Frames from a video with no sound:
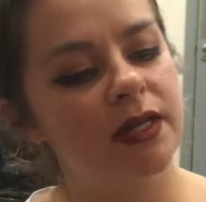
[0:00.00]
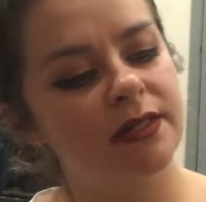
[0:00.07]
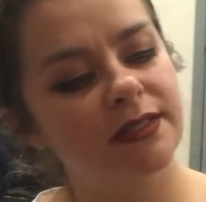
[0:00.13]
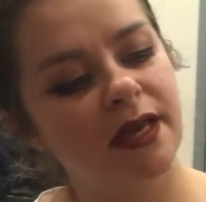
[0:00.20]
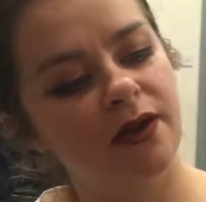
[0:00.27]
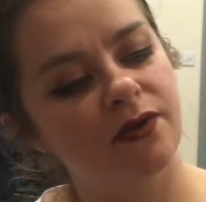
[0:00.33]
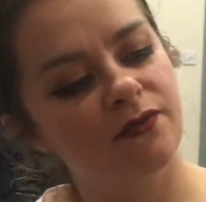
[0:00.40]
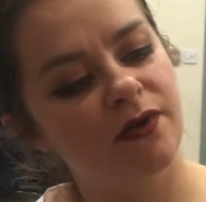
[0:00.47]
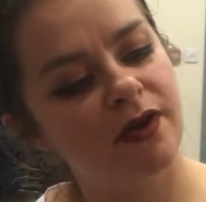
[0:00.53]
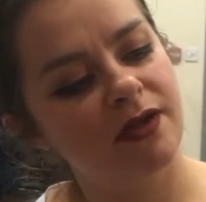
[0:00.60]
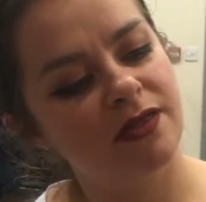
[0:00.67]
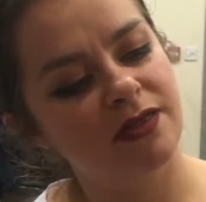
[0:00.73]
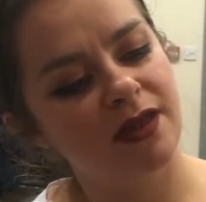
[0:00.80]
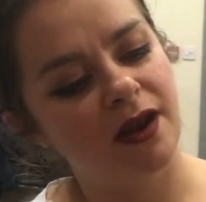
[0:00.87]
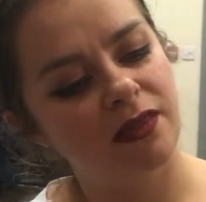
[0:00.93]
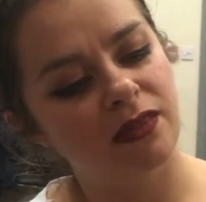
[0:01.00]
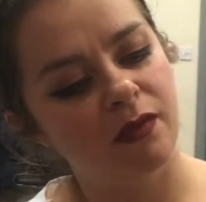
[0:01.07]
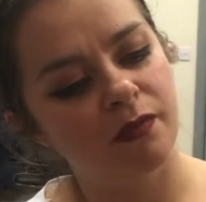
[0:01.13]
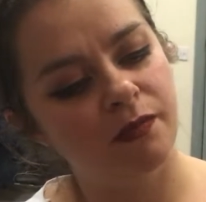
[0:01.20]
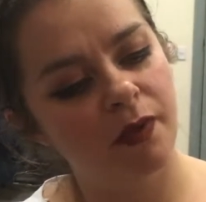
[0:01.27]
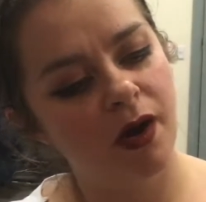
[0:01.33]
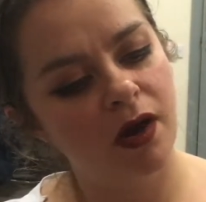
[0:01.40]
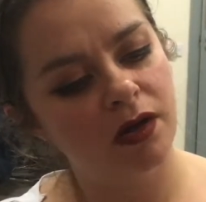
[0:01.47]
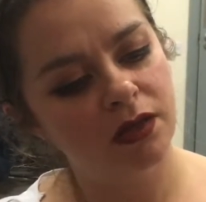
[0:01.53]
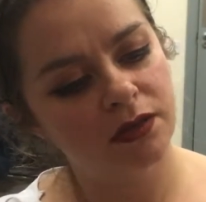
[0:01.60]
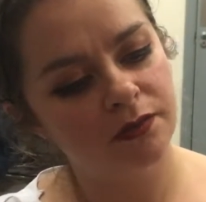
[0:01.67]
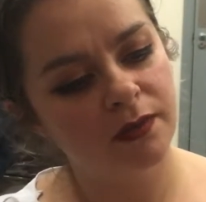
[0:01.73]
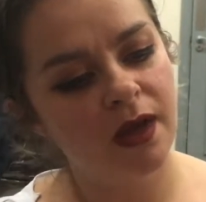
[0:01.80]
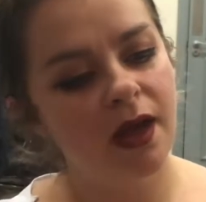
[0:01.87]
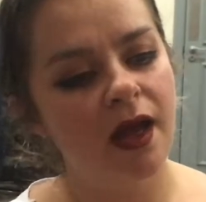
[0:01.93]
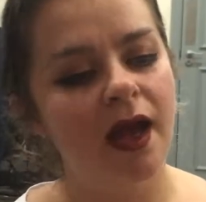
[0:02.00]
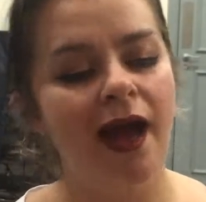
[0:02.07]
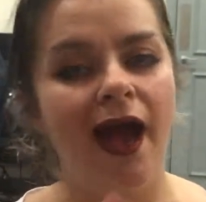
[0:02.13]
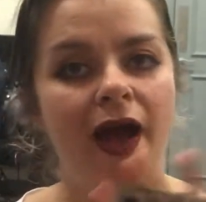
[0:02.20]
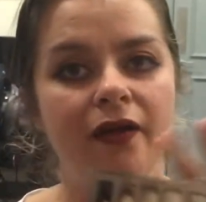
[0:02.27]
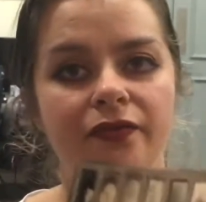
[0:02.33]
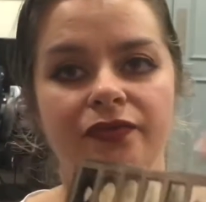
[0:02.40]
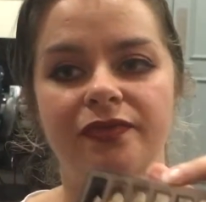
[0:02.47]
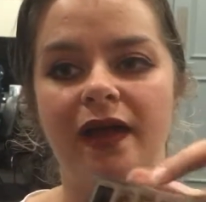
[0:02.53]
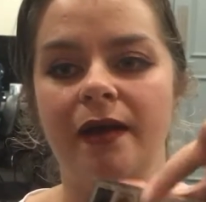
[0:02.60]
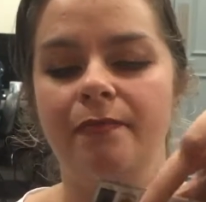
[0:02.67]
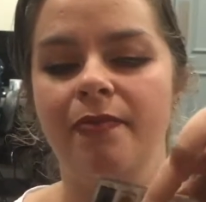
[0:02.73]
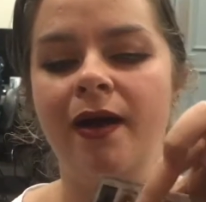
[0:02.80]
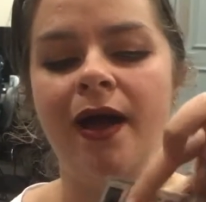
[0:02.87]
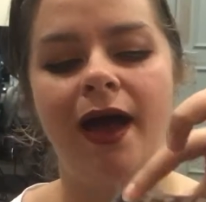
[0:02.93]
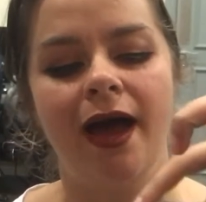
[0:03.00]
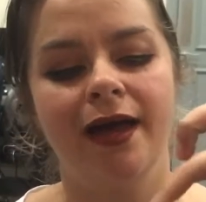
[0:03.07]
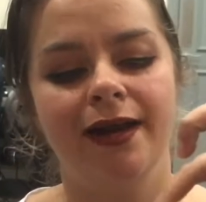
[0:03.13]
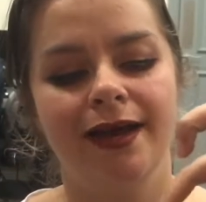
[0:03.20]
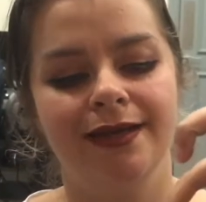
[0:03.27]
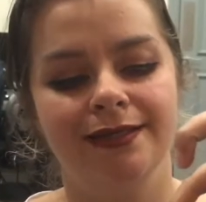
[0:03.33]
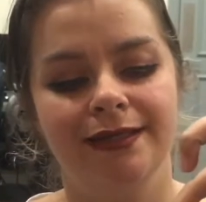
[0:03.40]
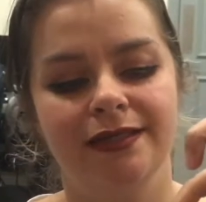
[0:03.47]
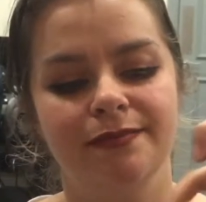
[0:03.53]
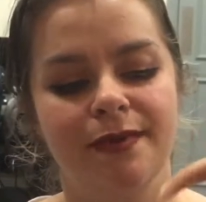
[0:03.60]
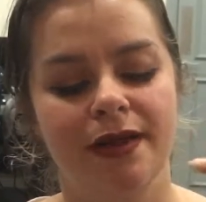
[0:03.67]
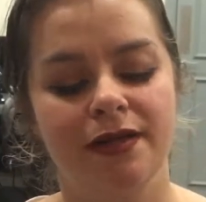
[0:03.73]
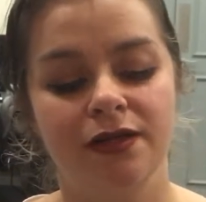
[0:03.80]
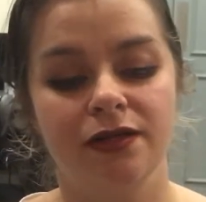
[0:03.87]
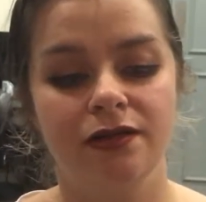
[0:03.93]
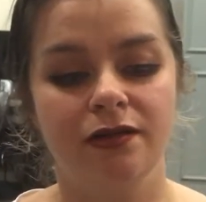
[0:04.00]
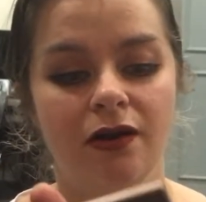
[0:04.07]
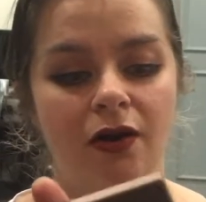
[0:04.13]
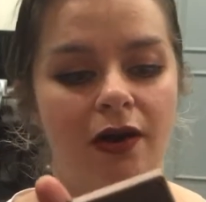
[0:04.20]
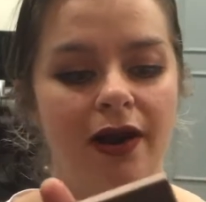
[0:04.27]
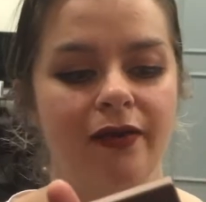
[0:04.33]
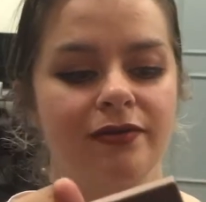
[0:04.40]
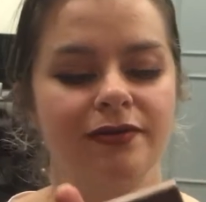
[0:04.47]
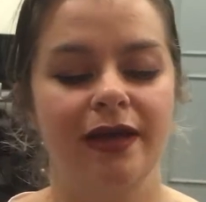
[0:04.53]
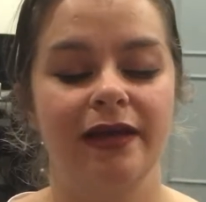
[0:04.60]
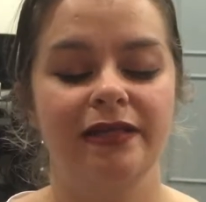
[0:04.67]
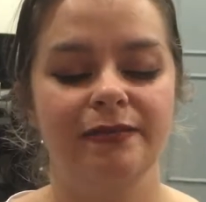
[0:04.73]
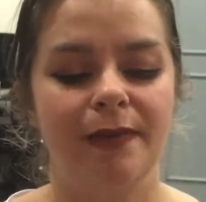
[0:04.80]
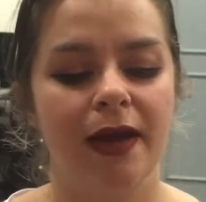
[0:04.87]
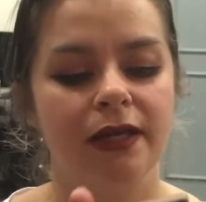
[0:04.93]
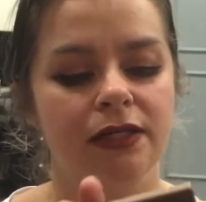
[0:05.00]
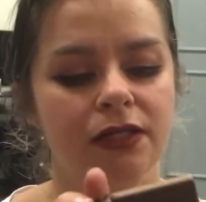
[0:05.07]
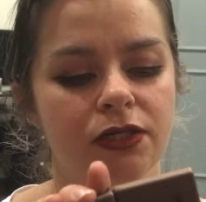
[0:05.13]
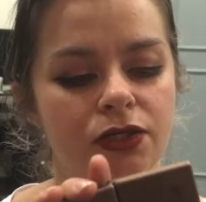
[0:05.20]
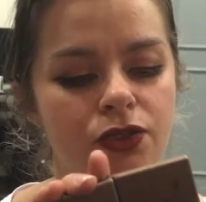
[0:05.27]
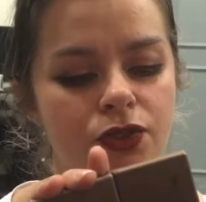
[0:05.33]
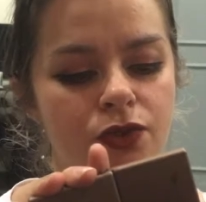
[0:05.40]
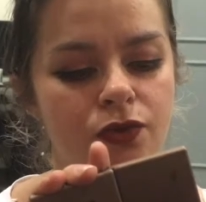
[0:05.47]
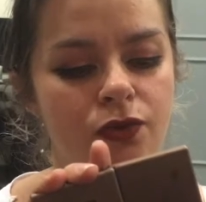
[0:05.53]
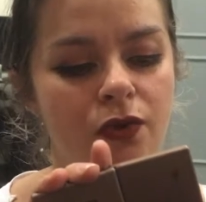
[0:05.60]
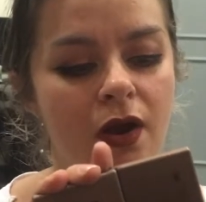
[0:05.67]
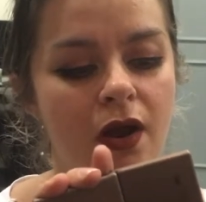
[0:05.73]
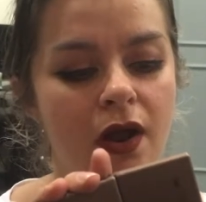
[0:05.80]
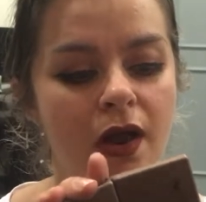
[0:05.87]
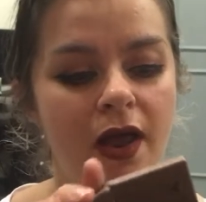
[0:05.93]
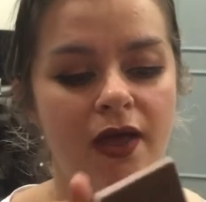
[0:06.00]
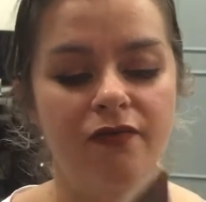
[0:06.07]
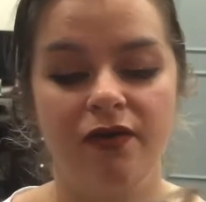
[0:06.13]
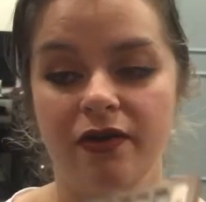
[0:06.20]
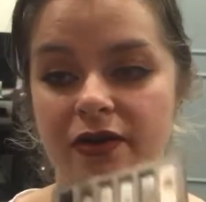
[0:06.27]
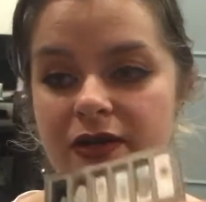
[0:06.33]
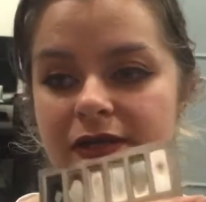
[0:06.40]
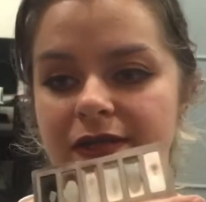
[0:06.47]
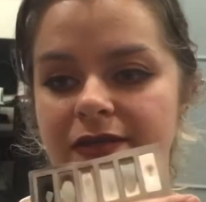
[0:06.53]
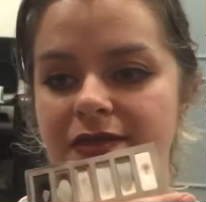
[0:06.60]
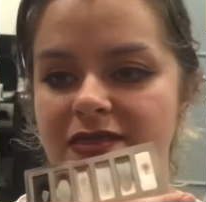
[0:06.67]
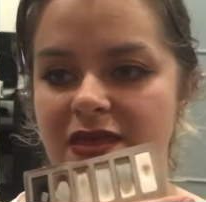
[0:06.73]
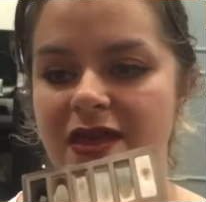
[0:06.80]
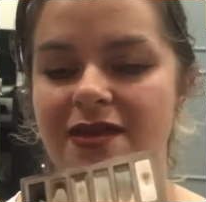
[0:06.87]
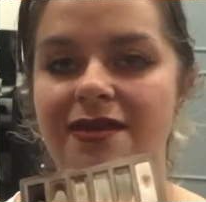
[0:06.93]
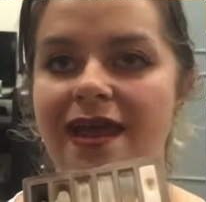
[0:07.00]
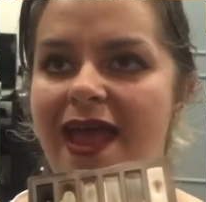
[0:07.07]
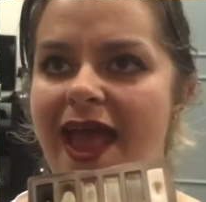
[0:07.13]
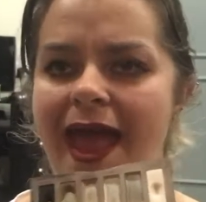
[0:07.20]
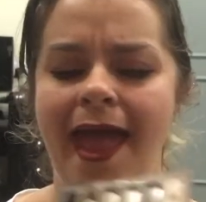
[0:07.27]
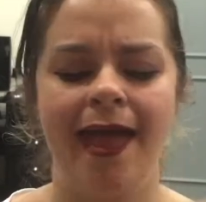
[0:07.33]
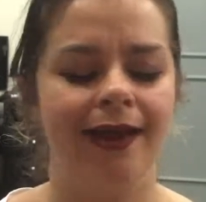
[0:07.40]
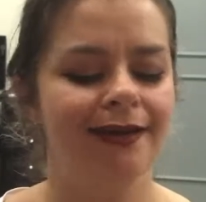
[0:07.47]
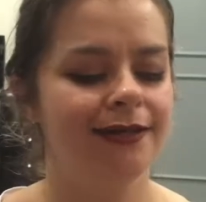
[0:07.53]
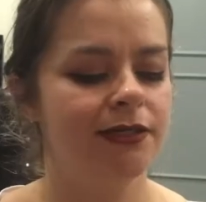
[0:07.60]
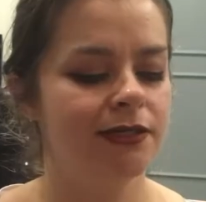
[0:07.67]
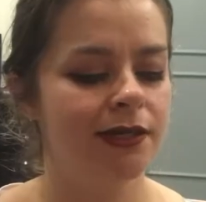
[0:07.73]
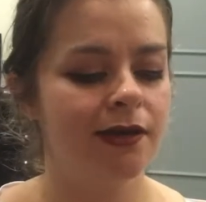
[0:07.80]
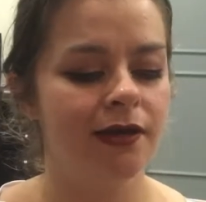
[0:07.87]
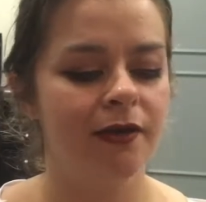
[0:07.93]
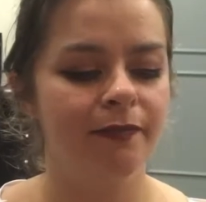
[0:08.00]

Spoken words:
It's getting very thin at the bottom, and that pan has expanded to a very thin end.